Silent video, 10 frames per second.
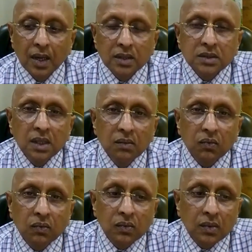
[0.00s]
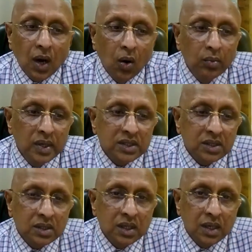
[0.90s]
See how much
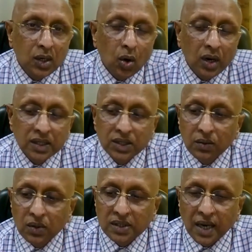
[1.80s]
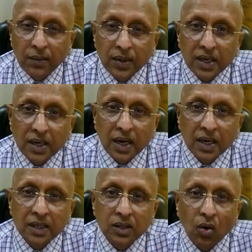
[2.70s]
thorough knowledge he was having
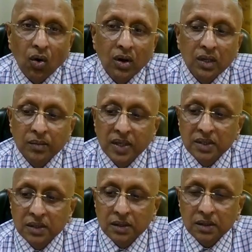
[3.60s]
regarding all the medicine